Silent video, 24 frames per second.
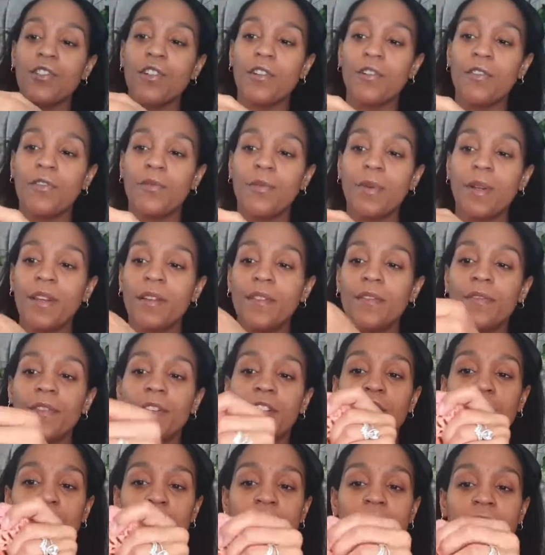off with a
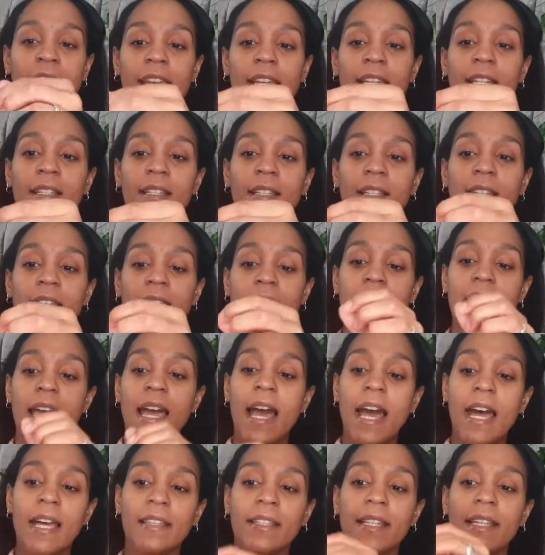chain
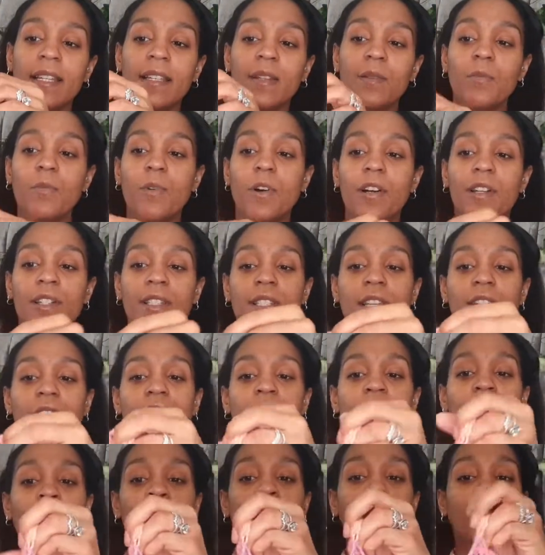and then works it
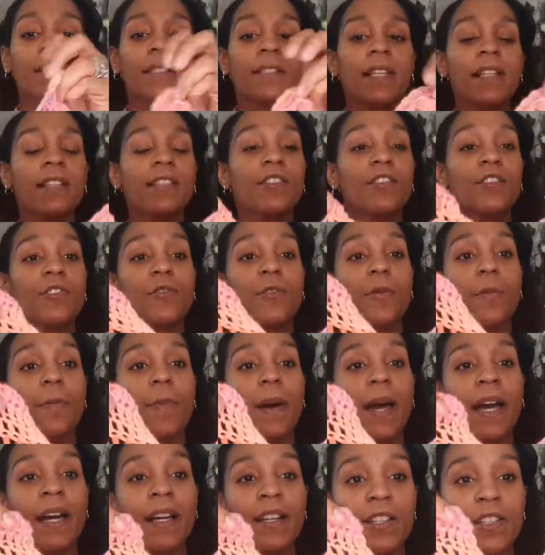around, but doesn't do the
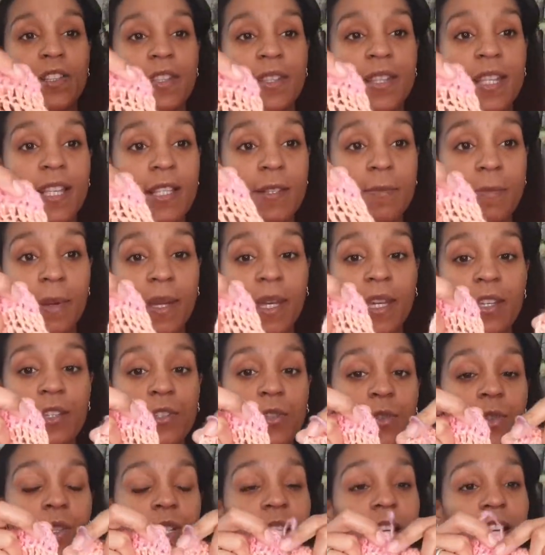back. So this bit
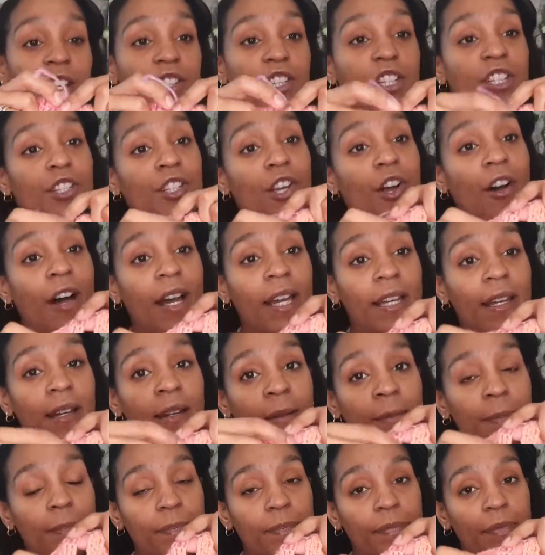you can actually tie
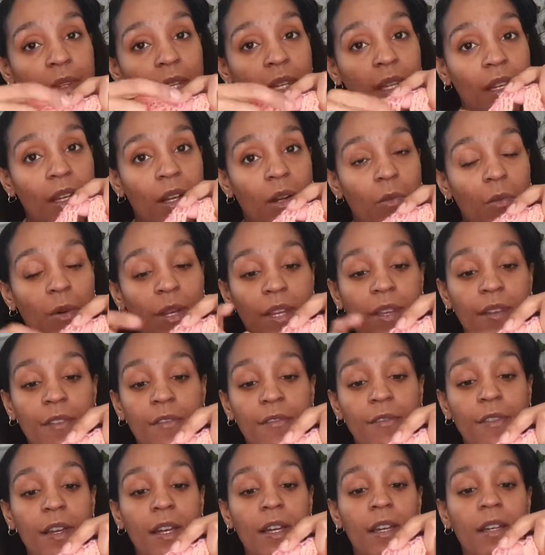up
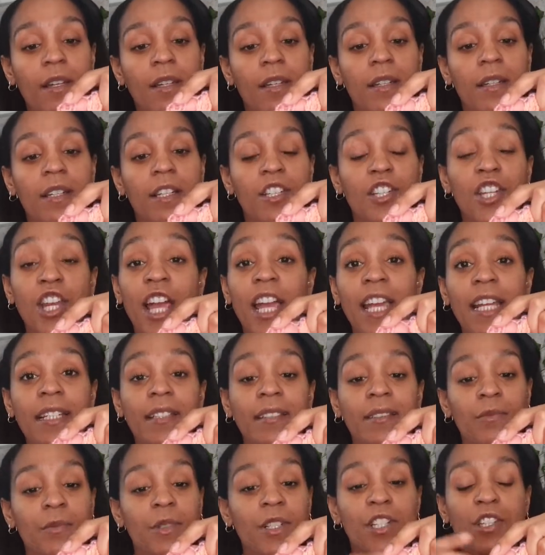with a
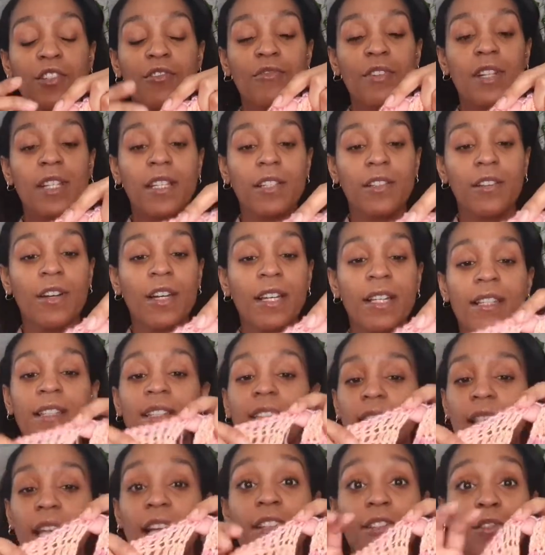chain, which is really nice.
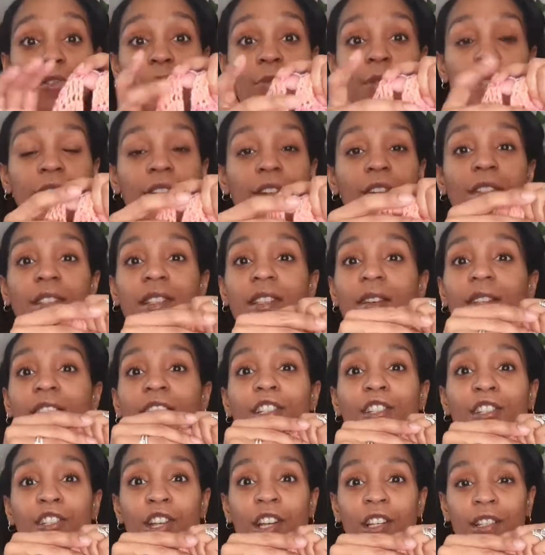So that's always good. So it's
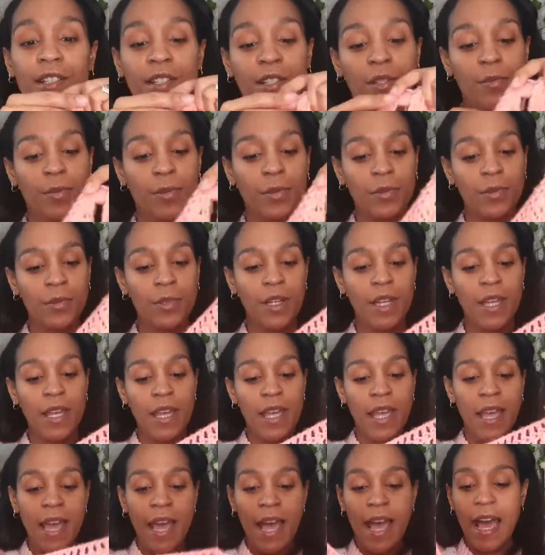adjustable.
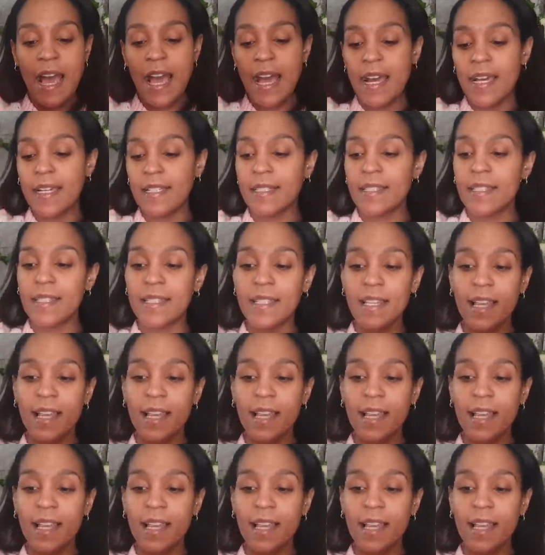And